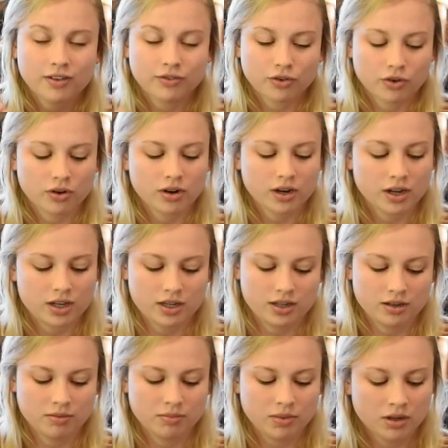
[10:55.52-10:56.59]
for
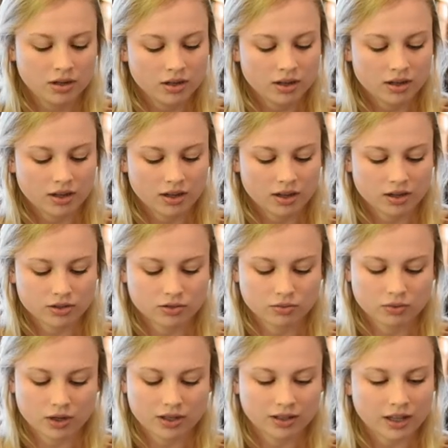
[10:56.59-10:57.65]
him as
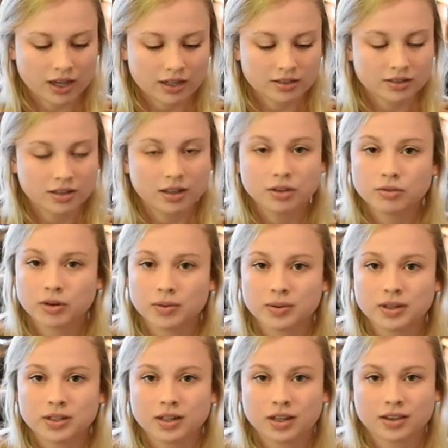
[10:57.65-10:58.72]
well as the
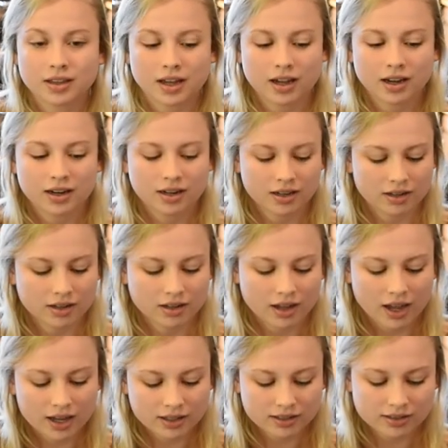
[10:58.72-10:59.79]
ribbon that
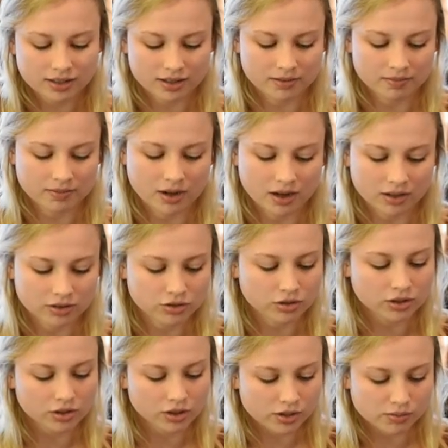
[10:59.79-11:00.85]
hangs him onto
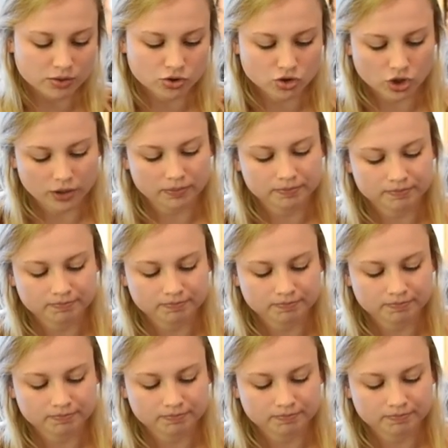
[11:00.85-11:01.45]
the Christmas tree.